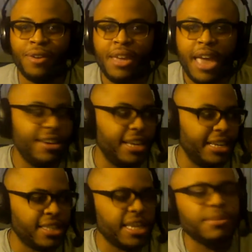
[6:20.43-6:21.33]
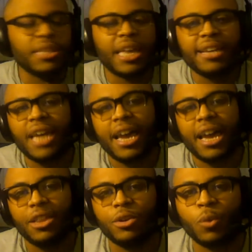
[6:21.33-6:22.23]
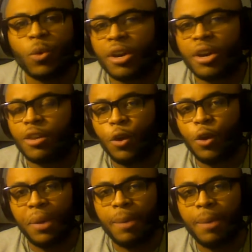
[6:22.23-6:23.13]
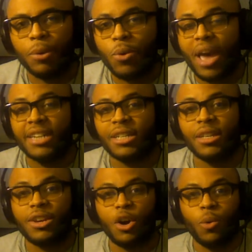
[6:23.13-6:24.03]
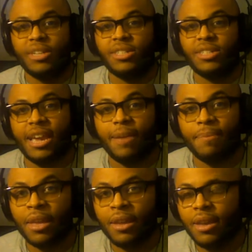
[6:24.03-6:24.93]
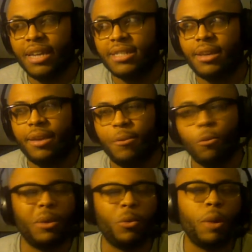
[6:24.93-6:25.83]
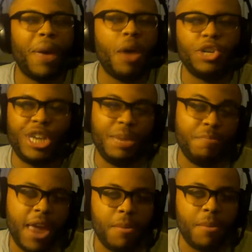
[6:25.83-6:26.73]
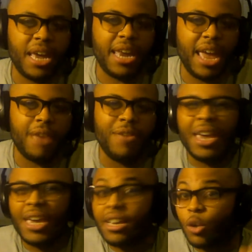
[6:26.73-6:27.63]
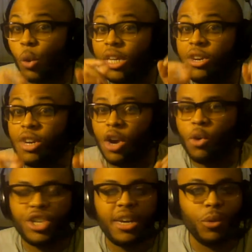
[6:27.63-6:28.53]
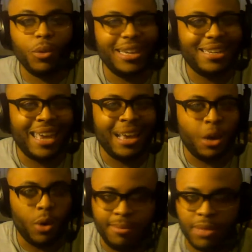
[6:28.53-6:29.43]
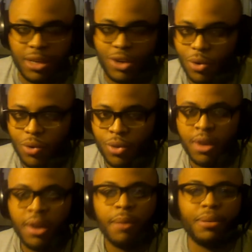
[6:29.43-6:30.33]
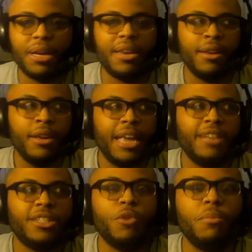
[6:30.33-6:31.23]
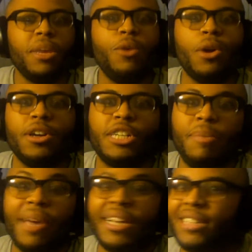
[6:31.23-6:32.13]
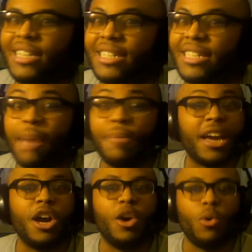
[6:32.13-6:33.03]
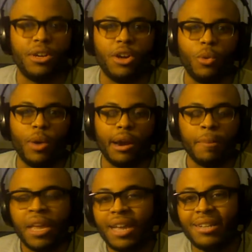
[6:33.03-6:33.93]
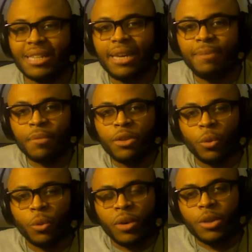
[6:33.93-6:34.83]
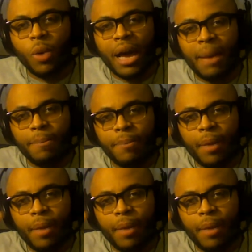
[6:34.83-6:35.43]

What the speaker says: And it seems like Tyler is one of the few people who actually know what Sam is, what power she may or may not have. He doesn't really know. She didn't really tell him the truth, but in so many words, she basically said, I'm not going nowhere. And see, the reason why I'm